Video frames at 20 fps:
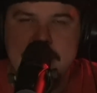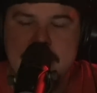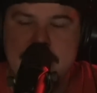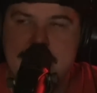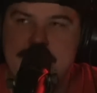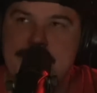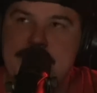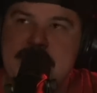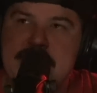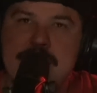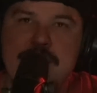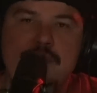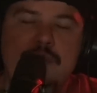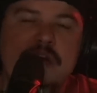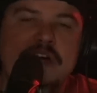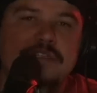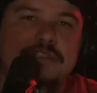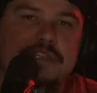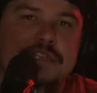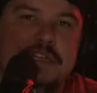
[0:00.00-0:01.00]
And the big
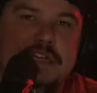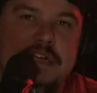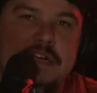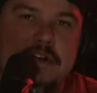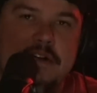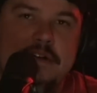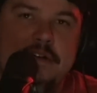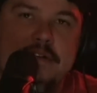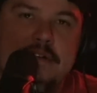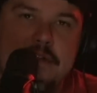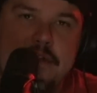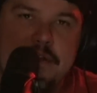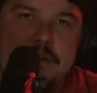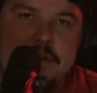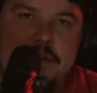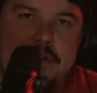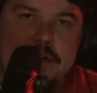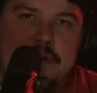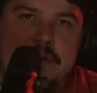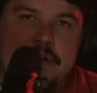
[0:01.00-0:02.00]
question here
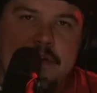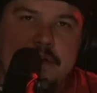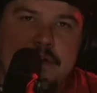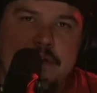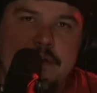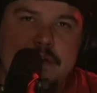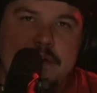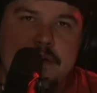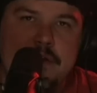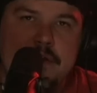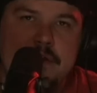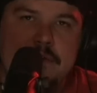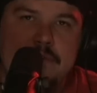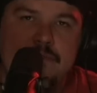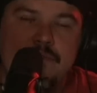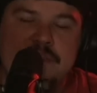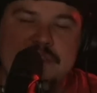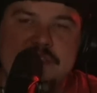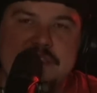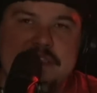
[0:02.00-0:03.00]

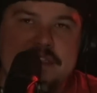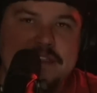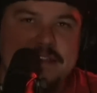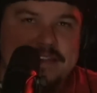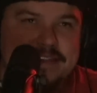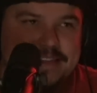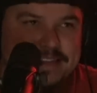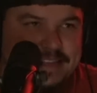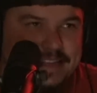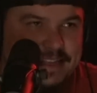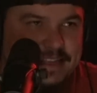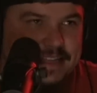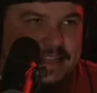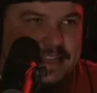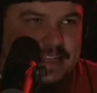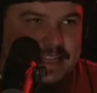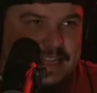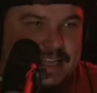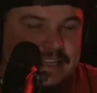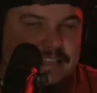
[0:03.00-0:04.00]
was,
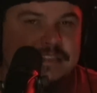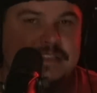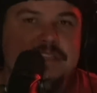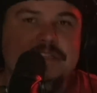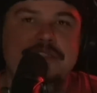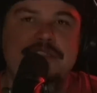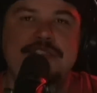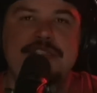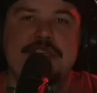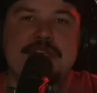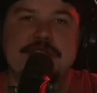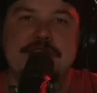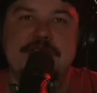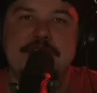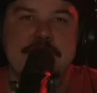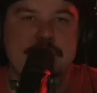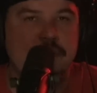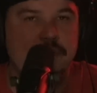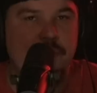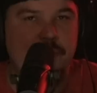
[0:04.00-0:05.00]
is this
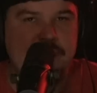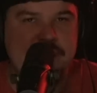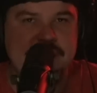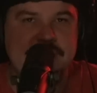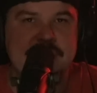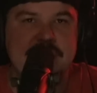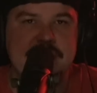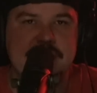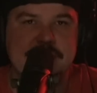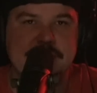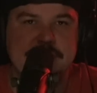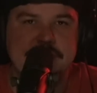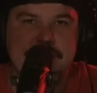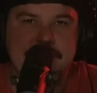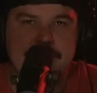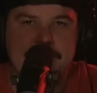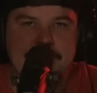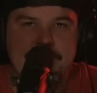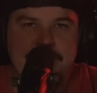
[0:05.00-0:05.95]
just a coincidence?